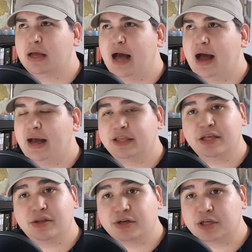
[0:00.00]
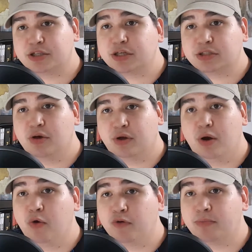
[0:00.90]
I think there's such thing as going
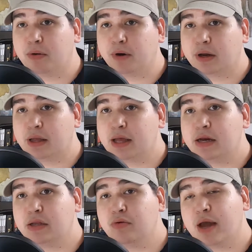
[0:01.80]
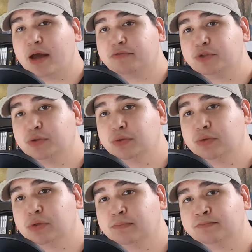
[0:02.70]
overboard, and you have to